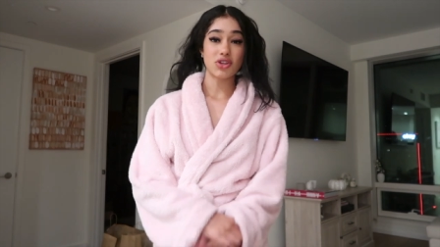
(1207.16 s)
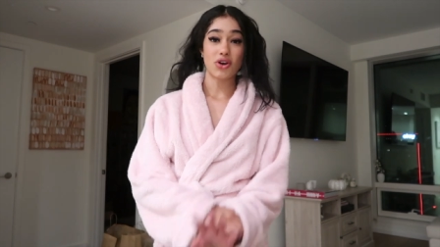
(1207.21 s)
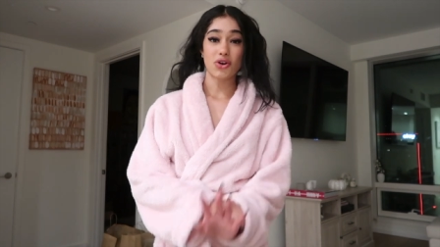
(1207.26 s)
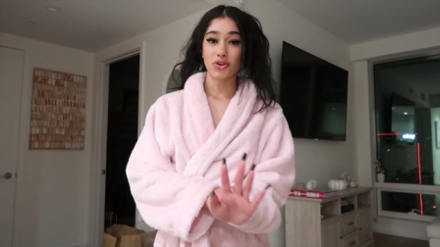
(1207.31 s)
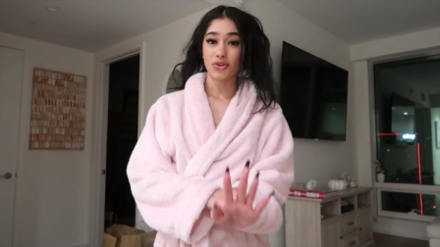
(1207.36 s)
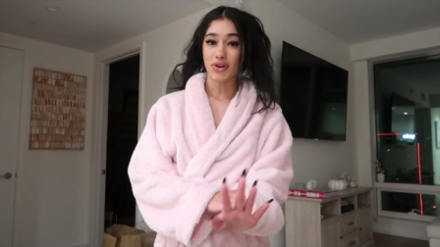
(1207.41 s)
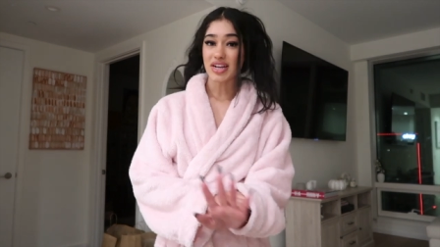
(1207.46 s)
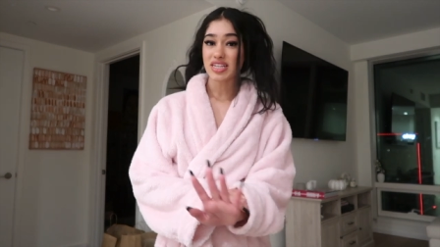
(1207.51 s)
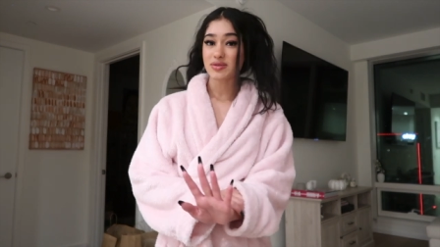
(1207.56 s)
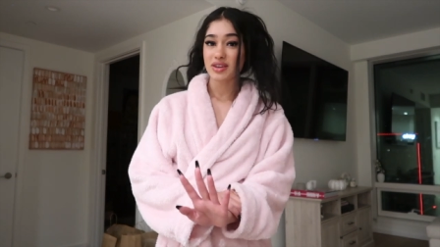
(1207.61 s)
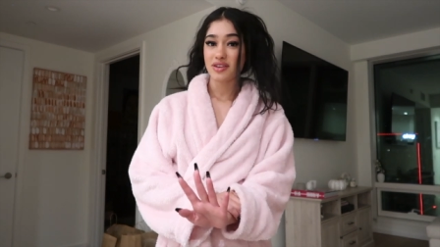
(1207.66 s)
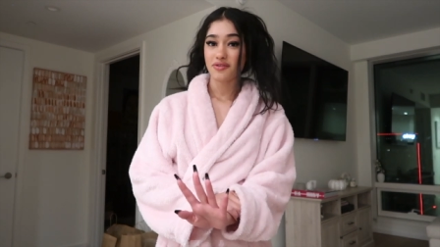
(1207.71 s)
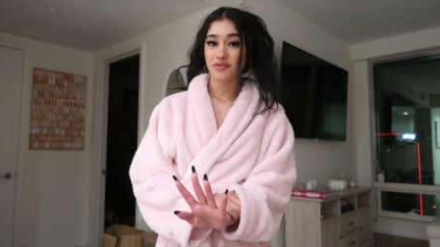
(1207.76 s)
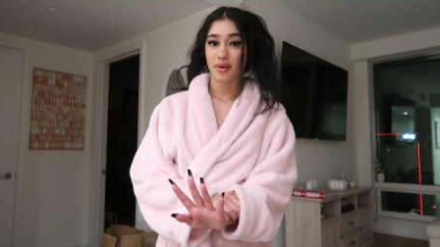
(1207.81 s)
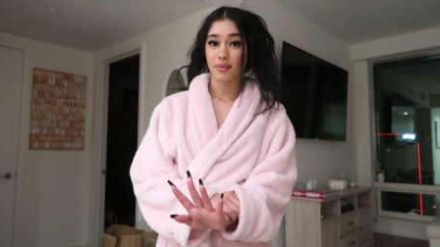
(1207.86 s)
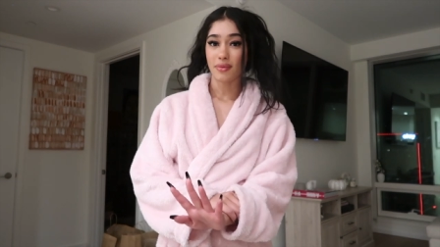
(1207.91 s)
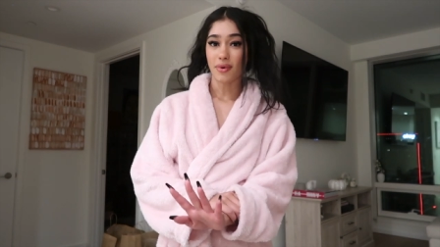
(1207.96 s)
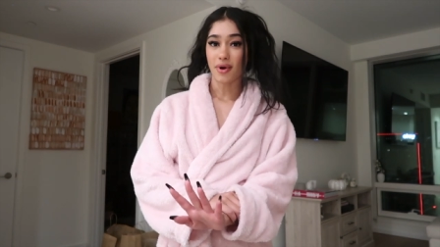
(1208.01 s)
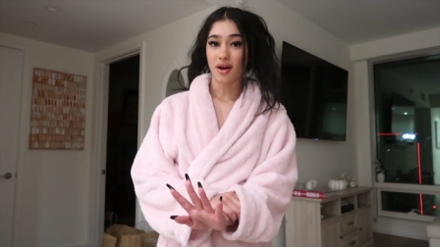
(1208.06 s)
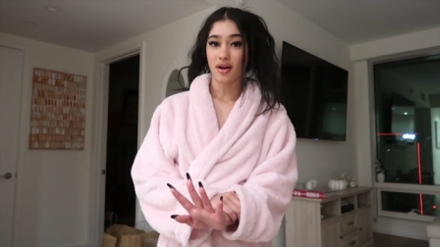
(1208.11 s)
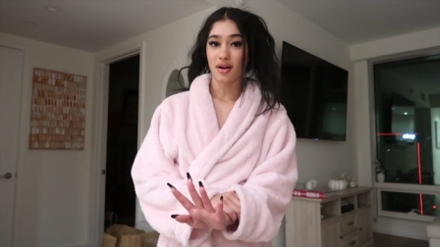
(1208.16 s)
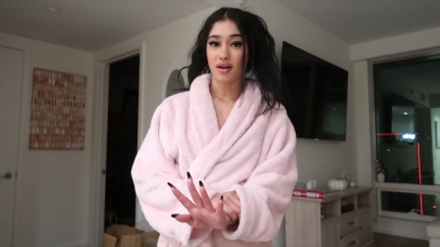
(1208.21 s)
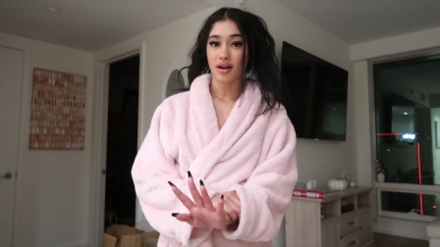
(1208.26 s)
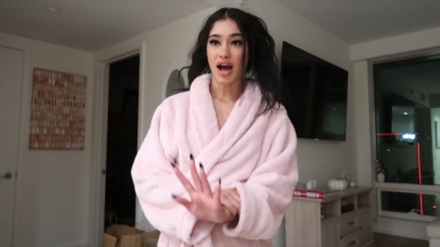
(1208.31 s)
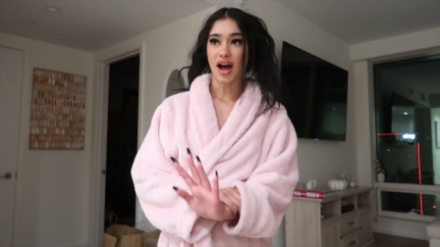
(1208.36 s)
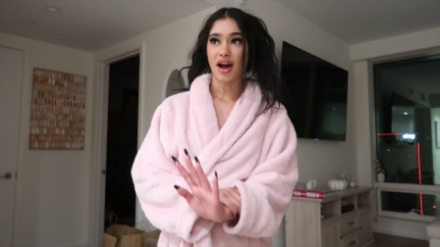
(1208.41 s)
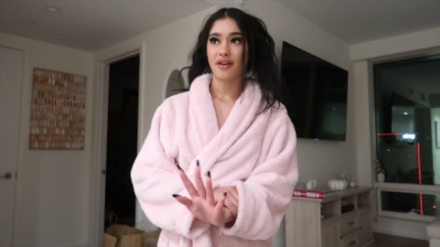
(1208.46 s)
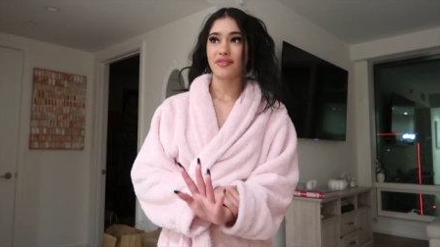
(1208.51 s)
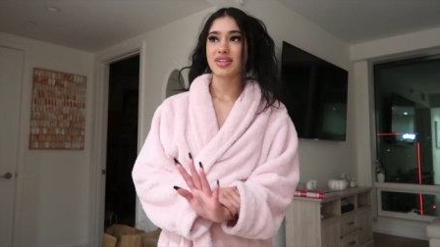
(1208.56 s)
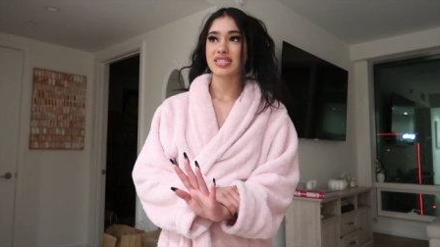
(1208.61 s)
So correct me if I'm wrong.
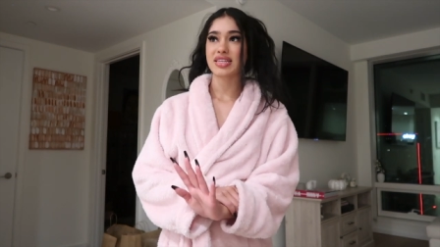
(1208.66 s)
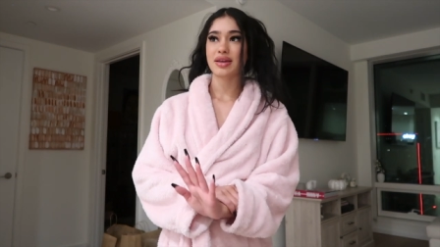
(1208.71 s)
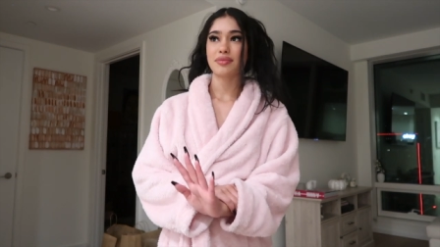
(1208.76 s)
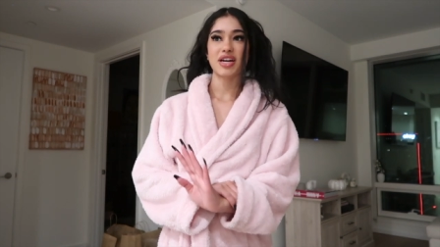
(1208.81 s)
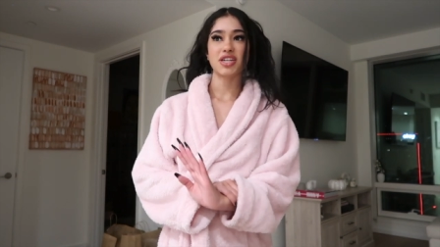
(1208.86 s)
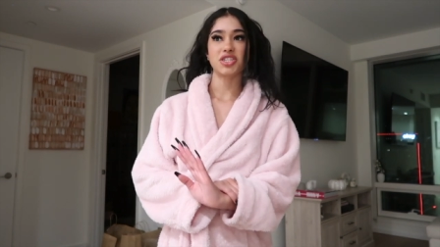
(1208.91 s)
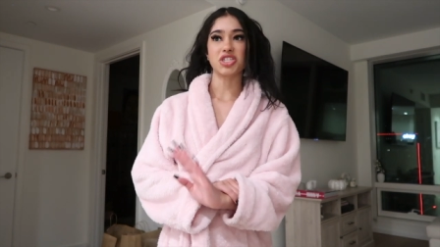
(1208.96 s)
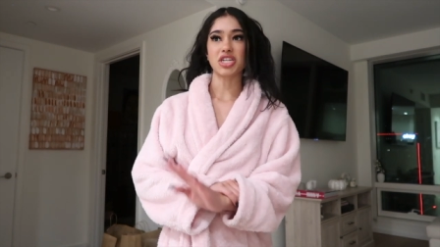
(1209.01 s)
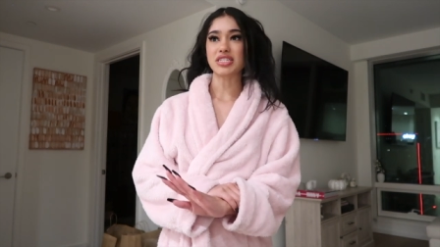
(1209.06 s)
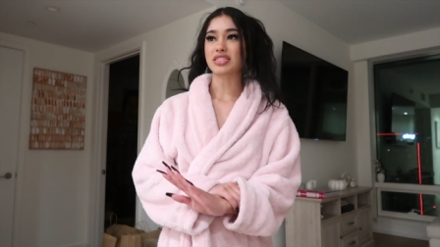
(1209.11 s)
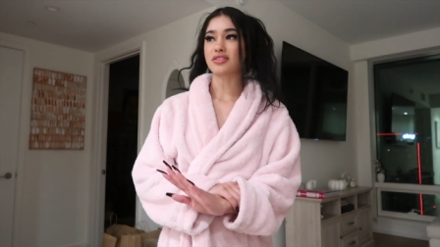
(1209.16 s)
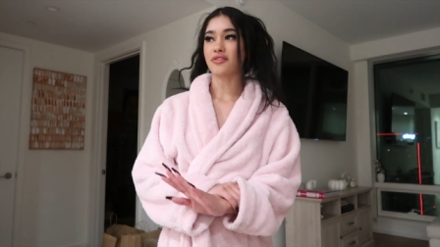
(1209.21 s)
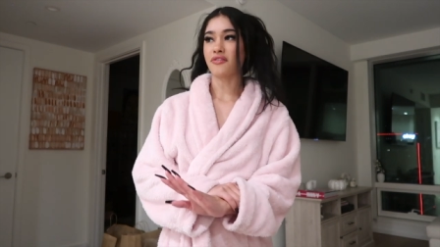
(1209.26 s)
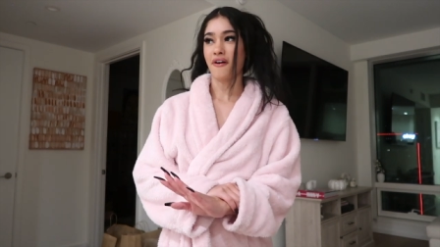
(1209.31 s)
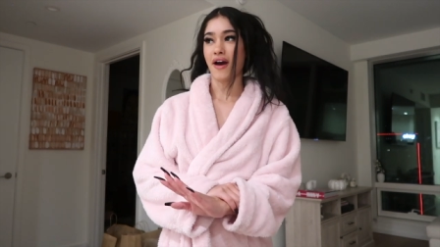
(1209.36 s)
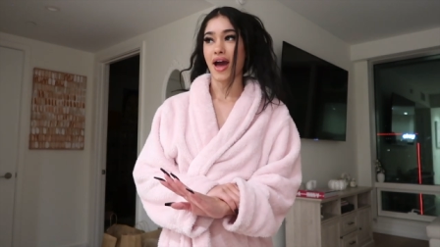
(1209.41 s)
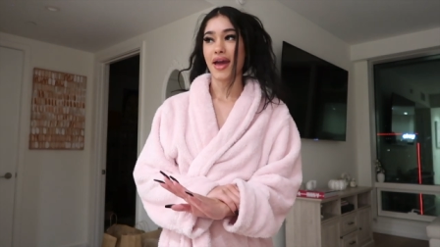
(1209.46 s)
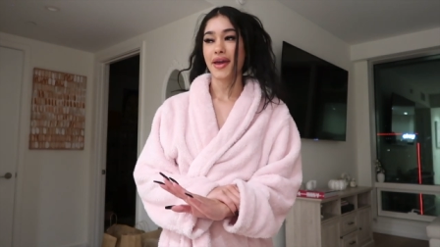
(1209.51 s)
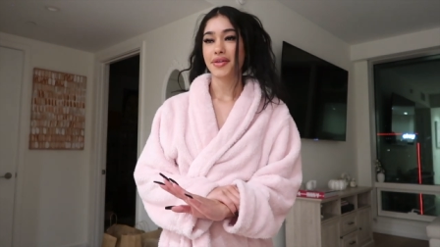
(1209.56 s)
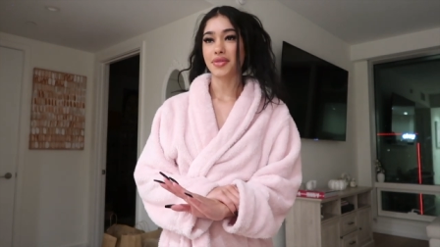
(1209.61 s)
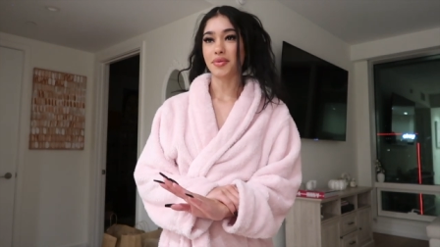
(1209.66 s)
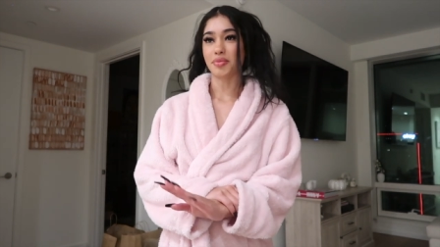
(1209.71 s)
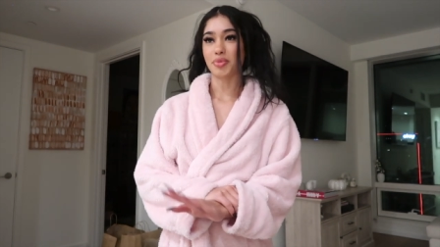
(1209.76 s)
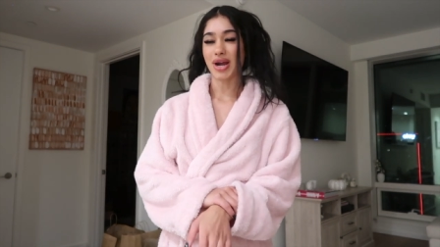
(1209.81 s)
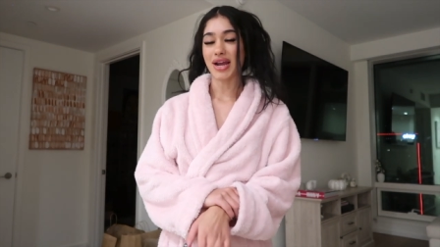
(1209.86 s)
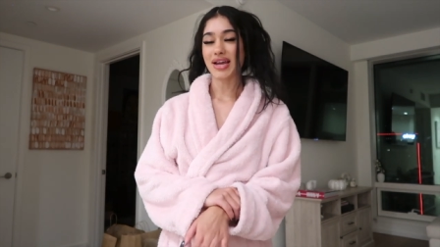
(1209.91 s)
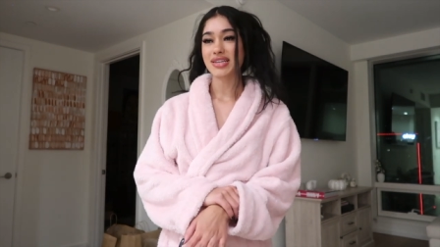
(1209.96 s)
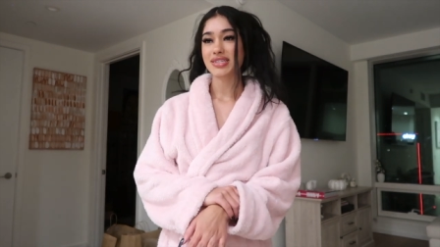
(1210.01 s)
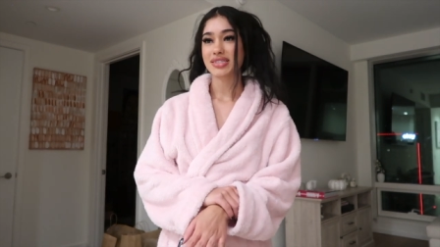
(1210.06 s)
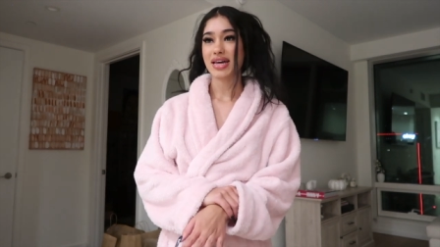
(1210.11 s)
Obviously, I'm not justifying the
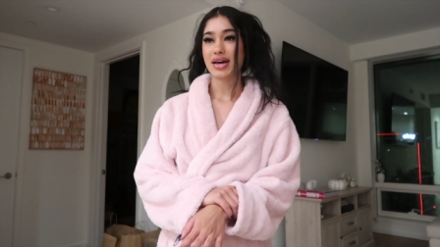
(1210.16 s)
price.